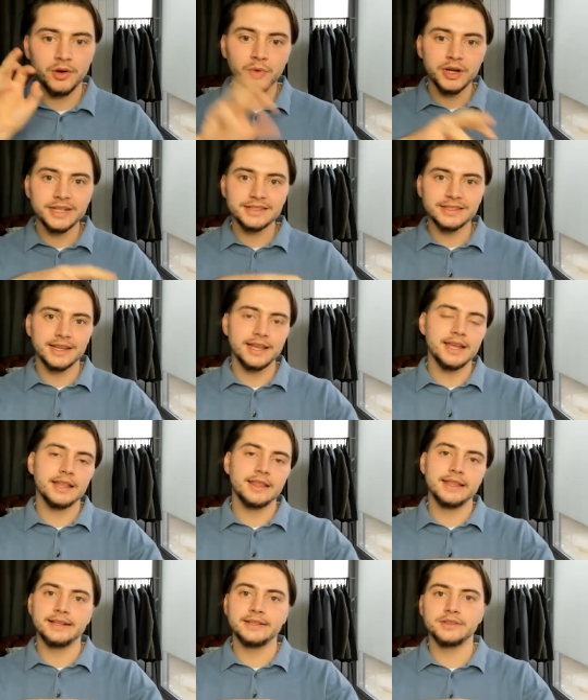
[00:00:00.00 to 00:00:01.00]
I wanted to
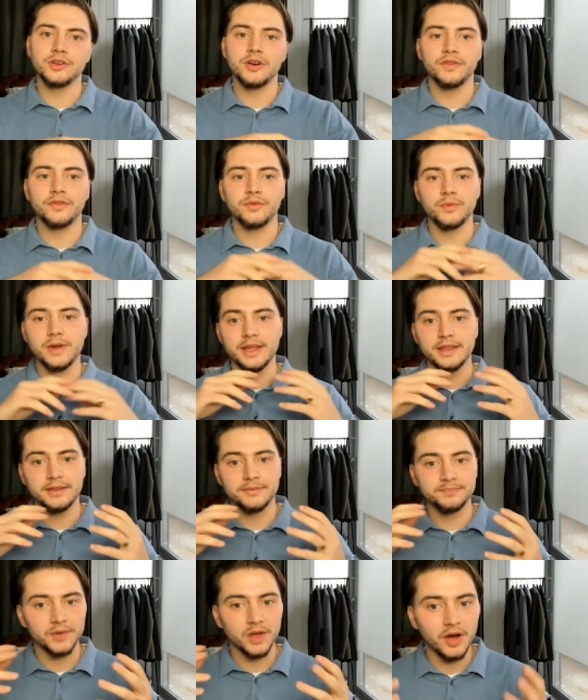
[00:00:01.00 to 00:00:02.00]
kick things off with
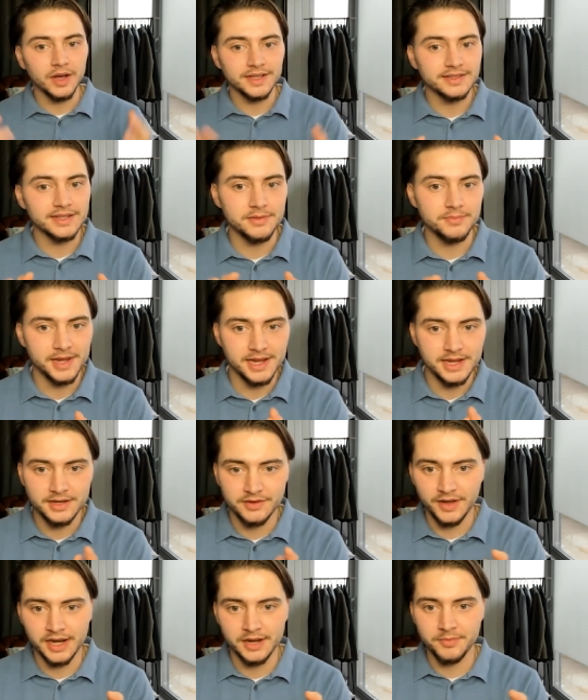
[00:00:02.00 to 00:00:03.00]
ICP
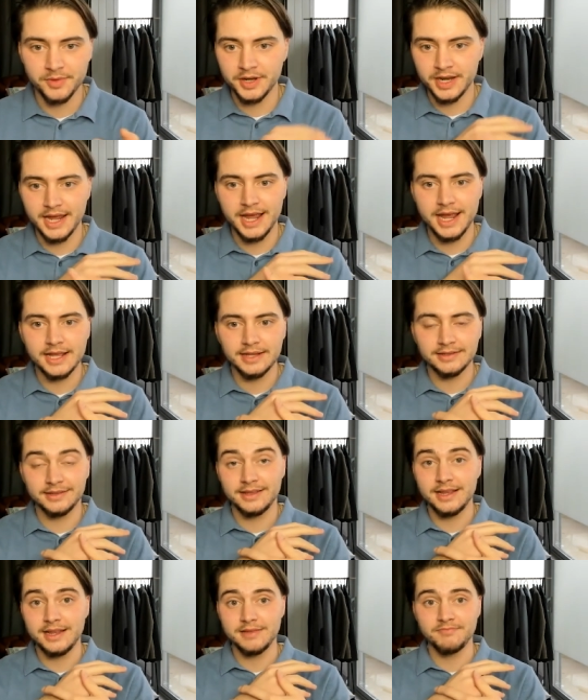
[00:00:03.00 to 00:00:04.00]
development. It is
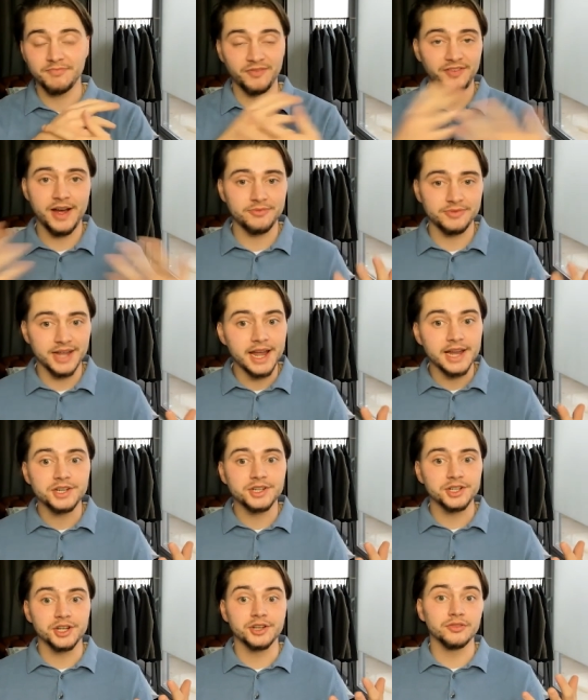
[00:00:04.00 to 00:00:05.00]
the
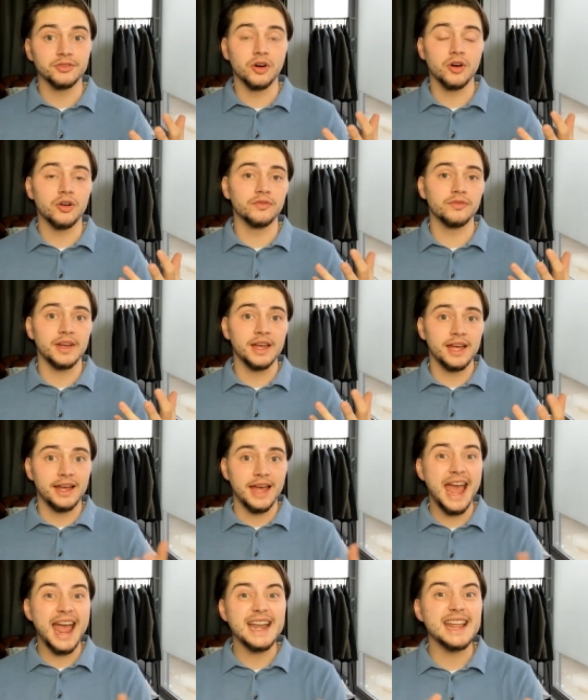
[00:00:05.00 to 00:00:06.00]
foundation of
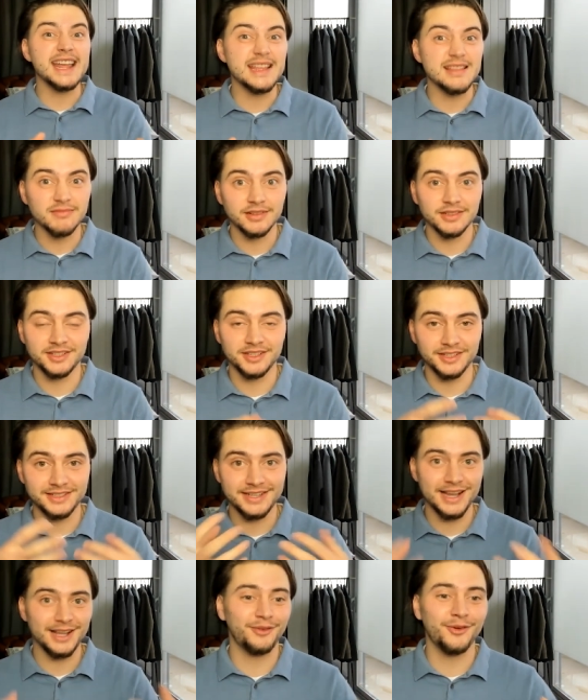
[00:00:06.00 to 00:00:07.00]
any
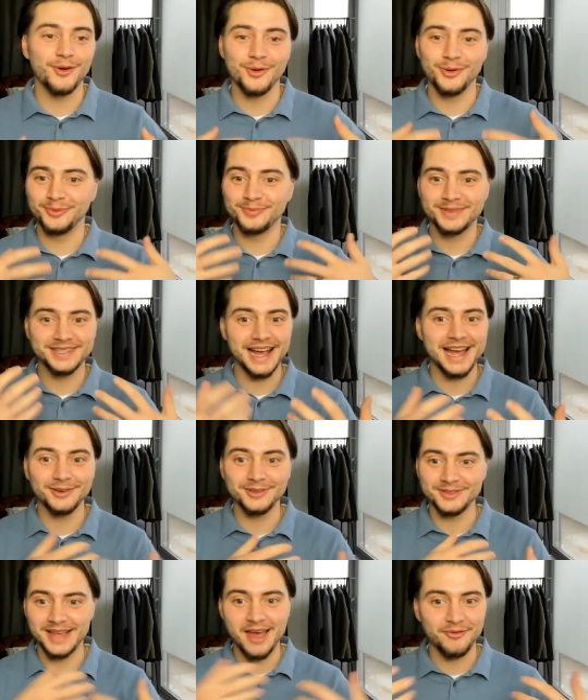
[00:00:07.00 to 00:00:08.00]
successful
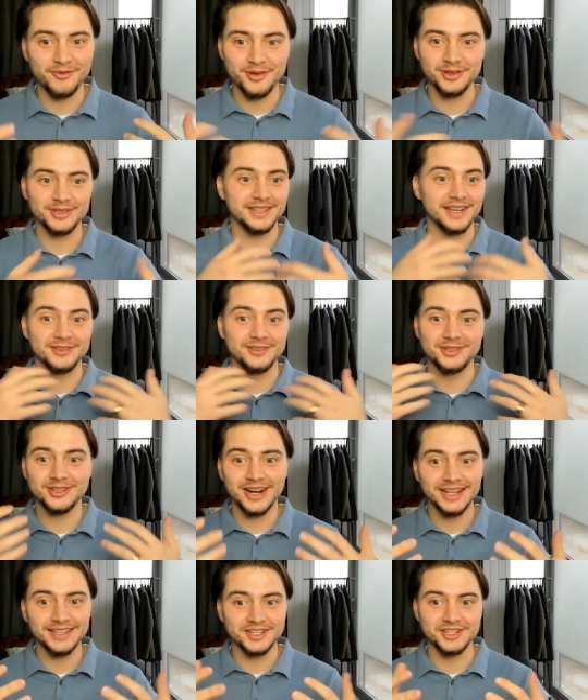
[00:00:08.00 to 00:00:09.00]
sales effort, sales
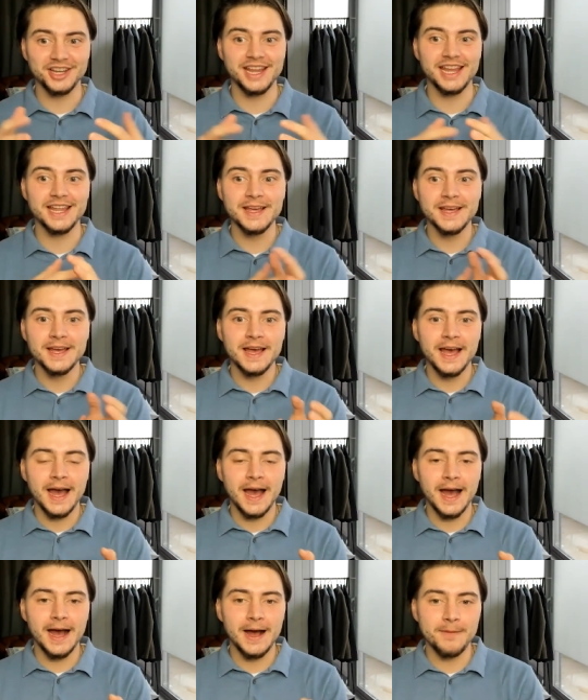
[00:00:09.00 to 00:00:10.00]
strategy.
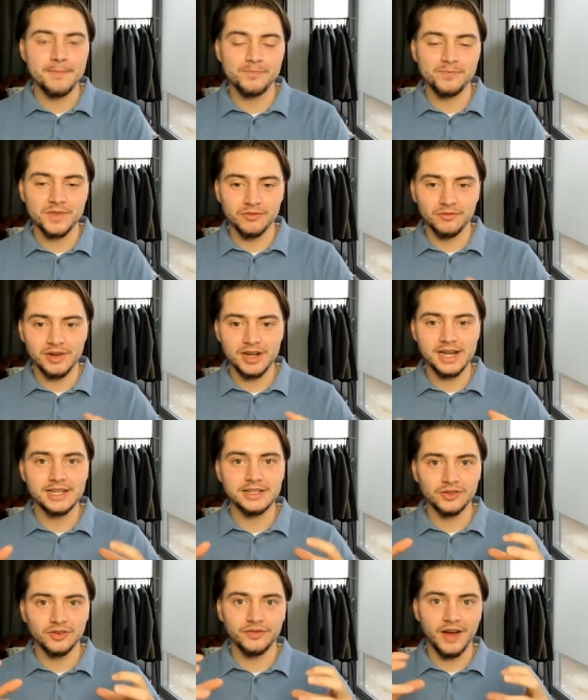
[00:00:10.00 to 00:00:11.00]
Really
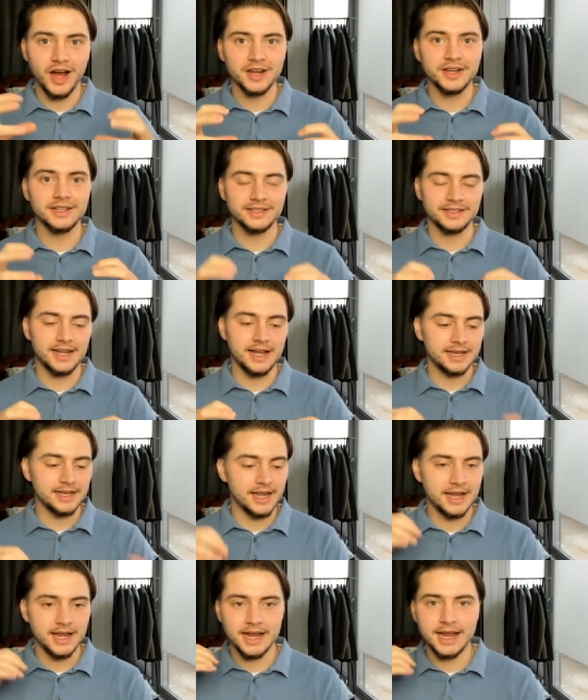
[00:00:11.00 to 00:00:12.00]
sort of
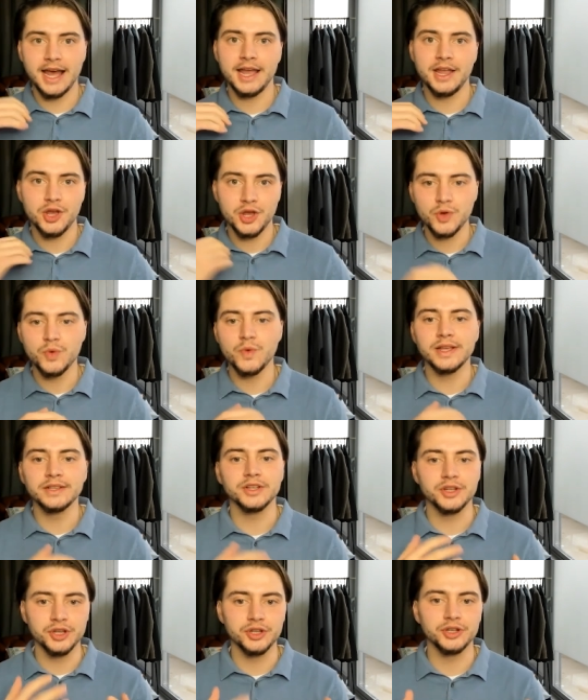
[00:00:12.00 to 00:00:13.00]
understanding, okay, who is a
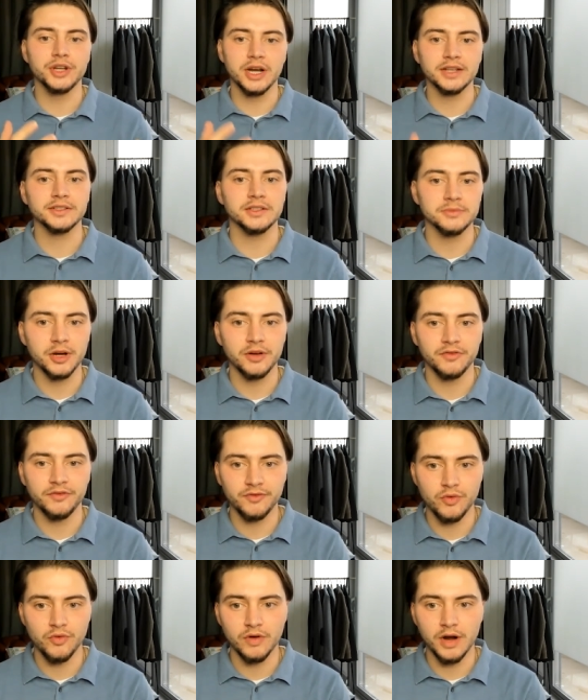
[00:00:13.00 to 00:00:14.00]
good customer
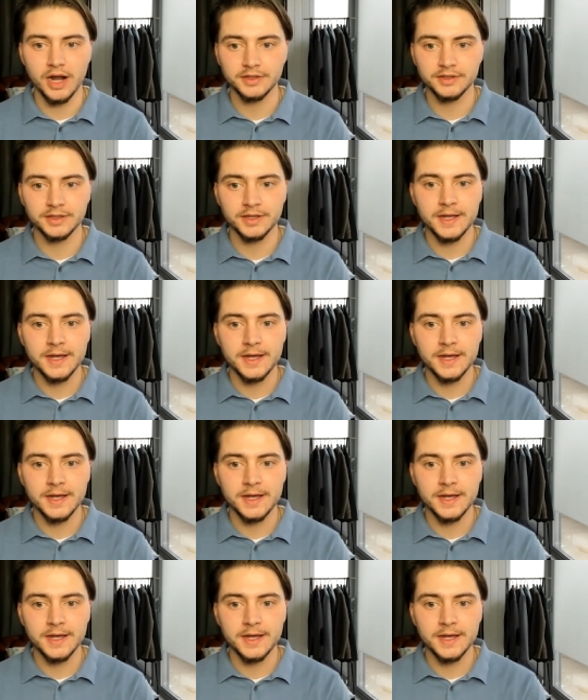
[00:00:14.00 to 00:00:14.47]
for us?